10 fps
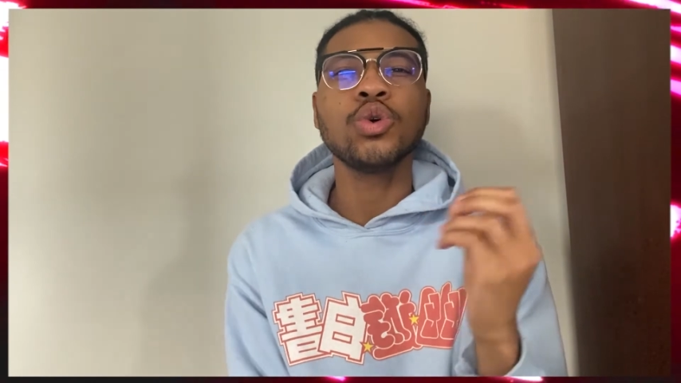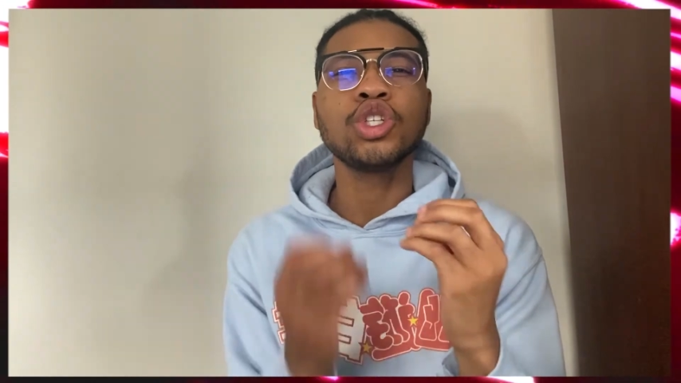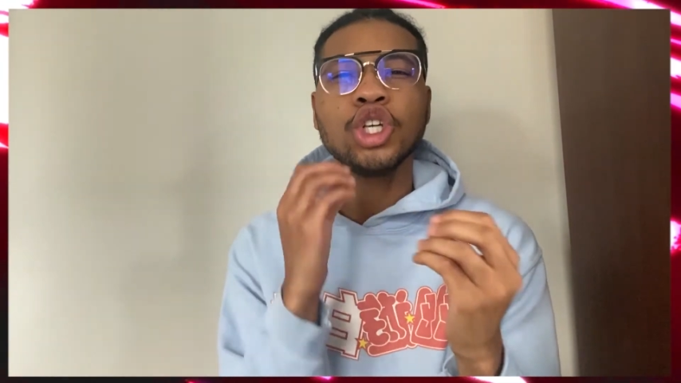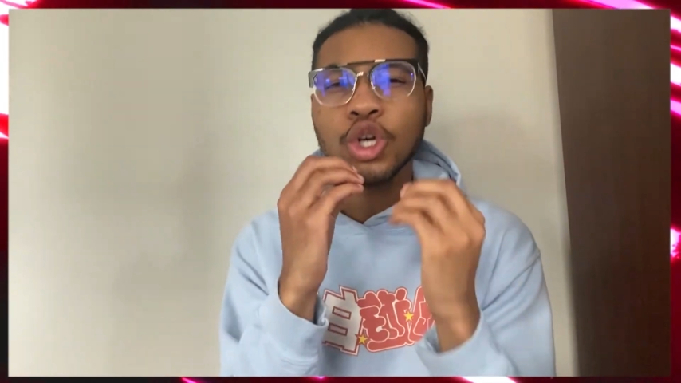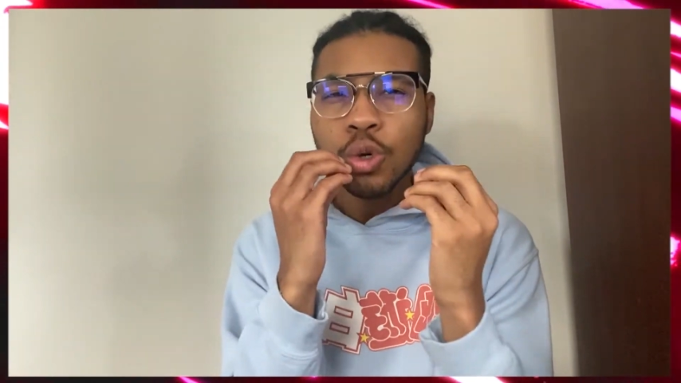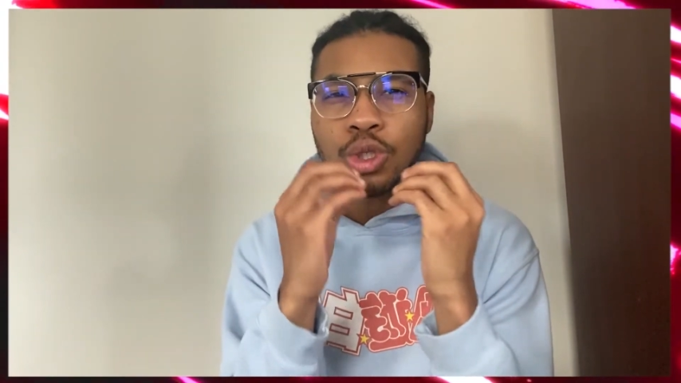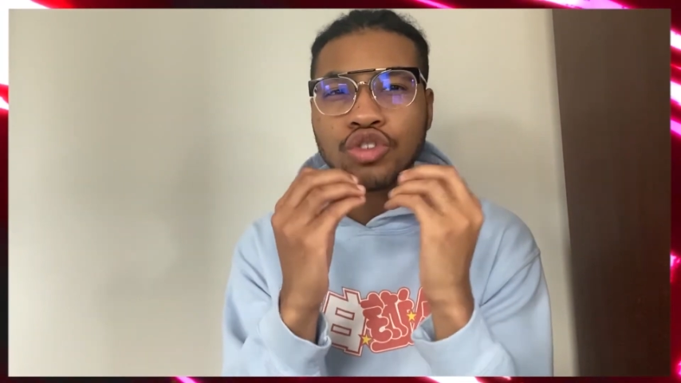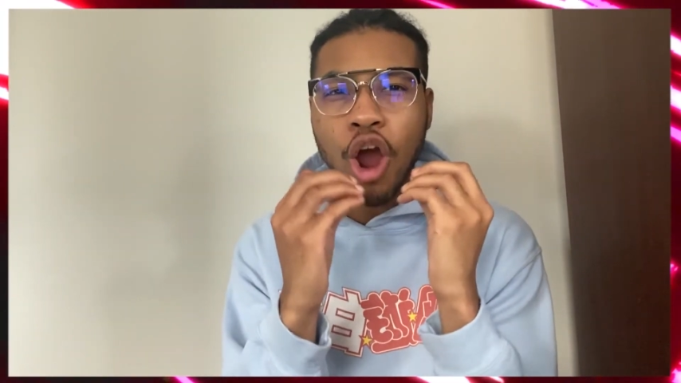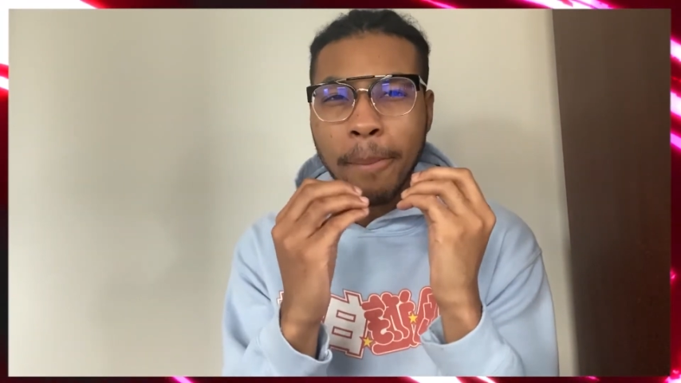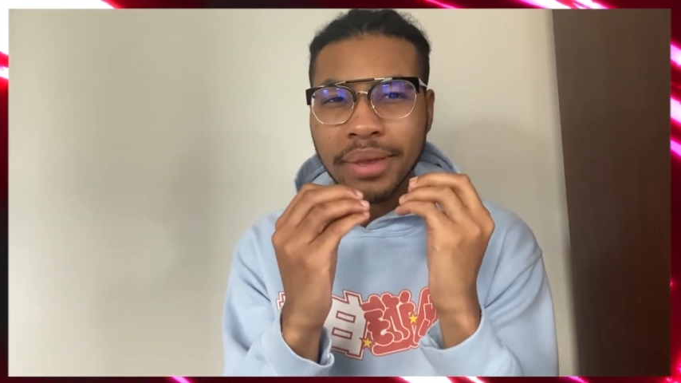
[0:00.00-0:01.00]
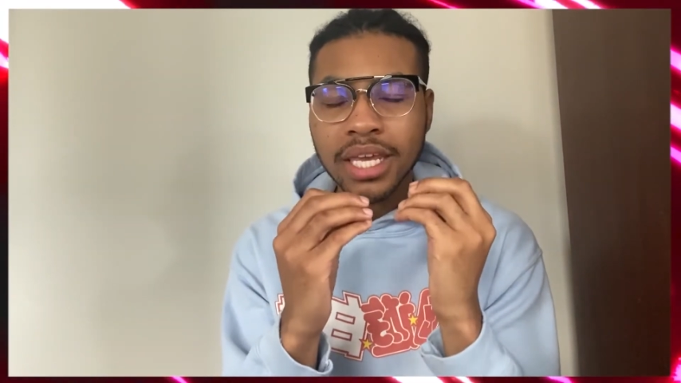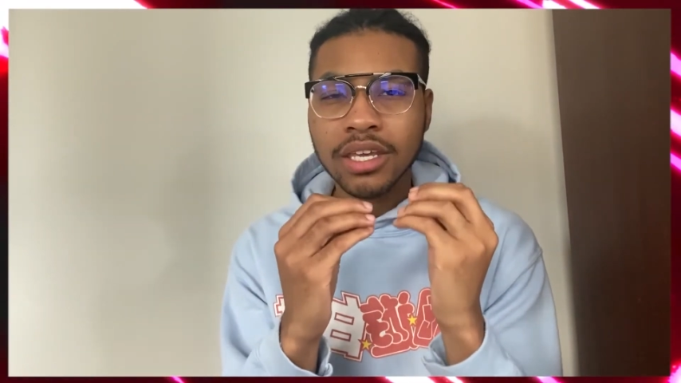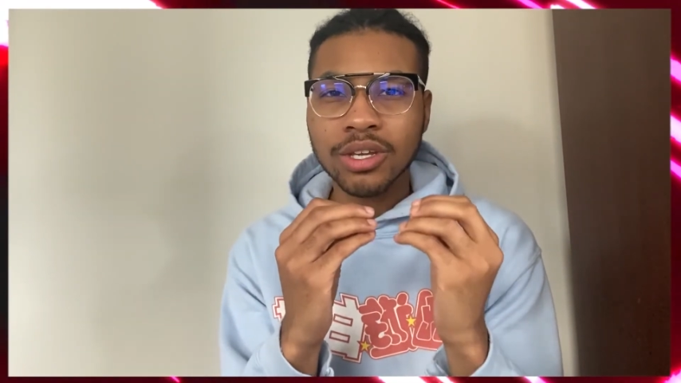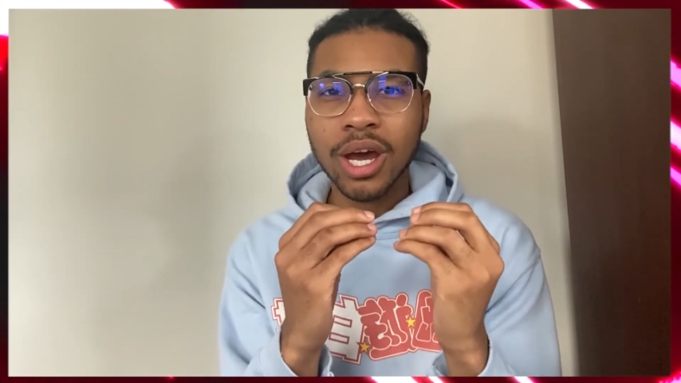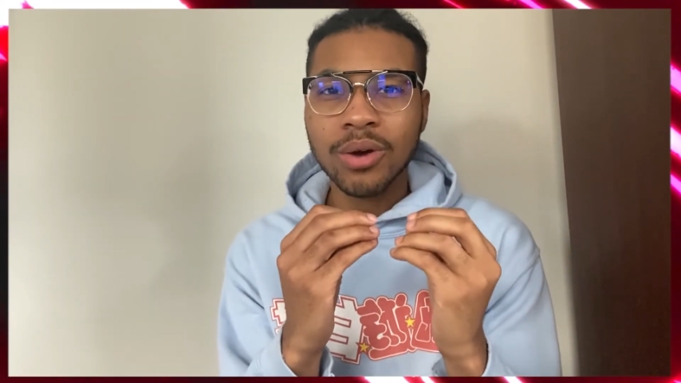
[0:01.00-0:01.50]
too tropey,
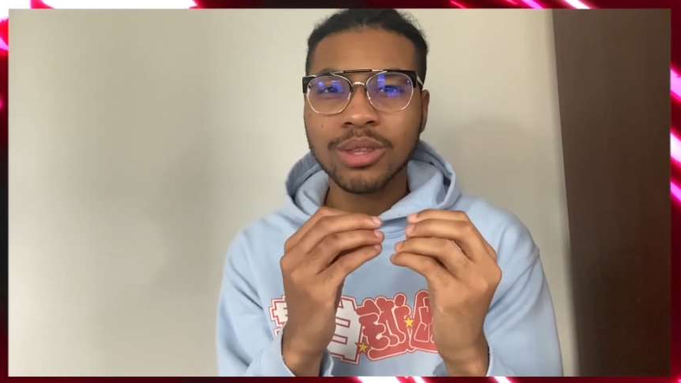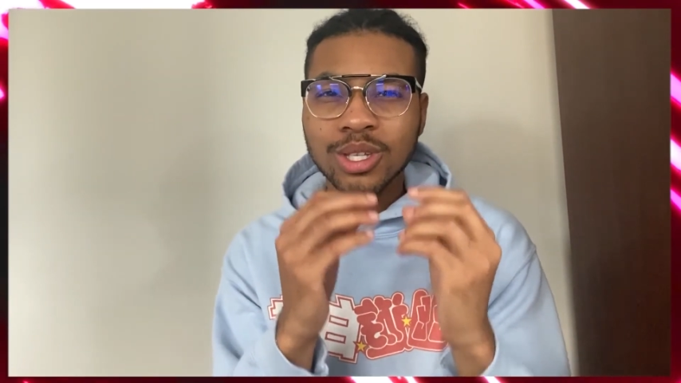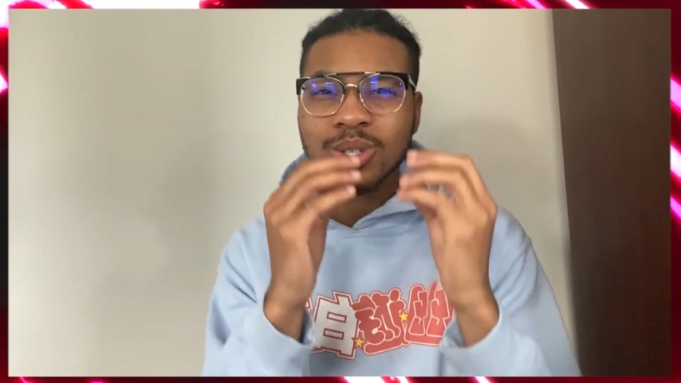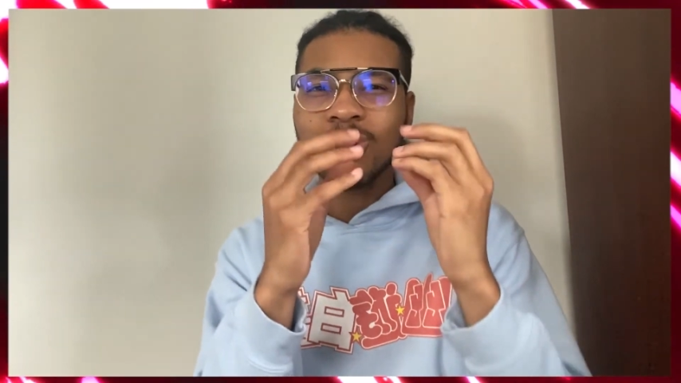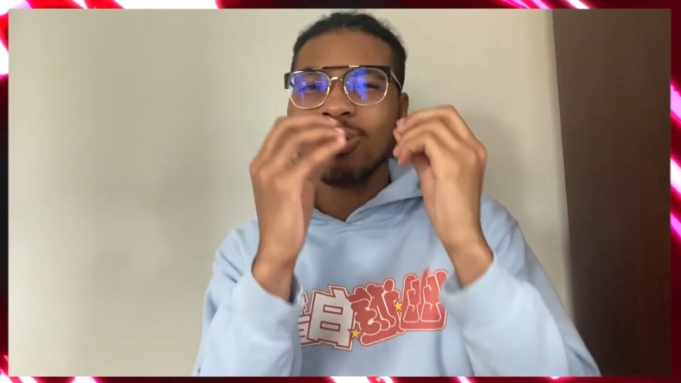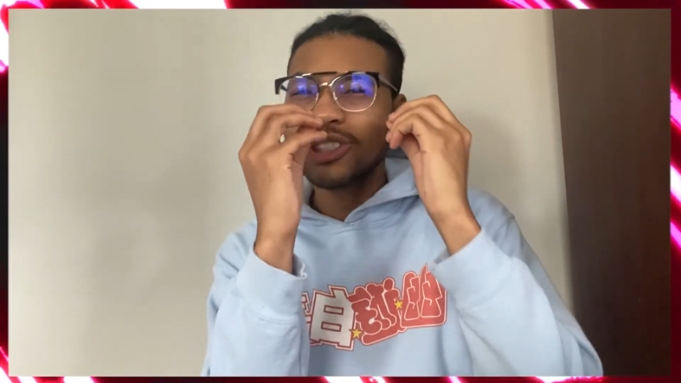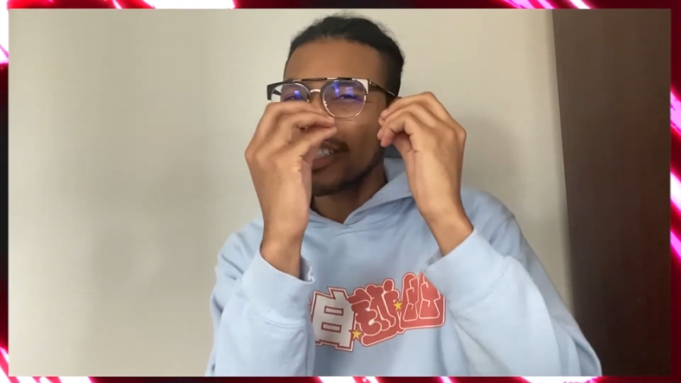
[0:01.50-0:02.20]
you know? The school's